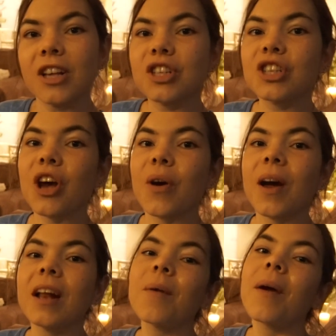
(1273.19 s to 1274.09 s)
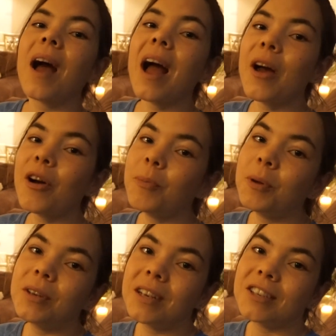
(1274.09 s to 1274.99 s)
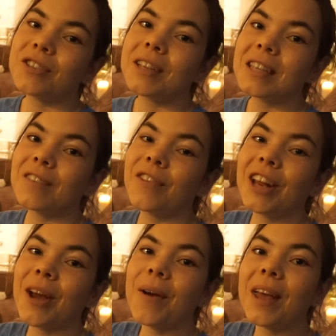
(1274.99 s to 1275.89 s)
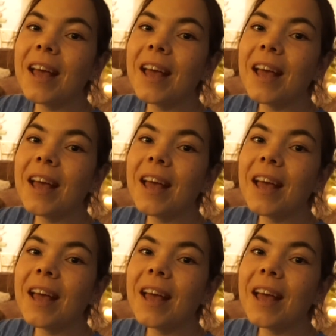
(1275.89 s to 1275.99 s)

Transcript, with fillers: So anyway, I hope you did enjoy this video.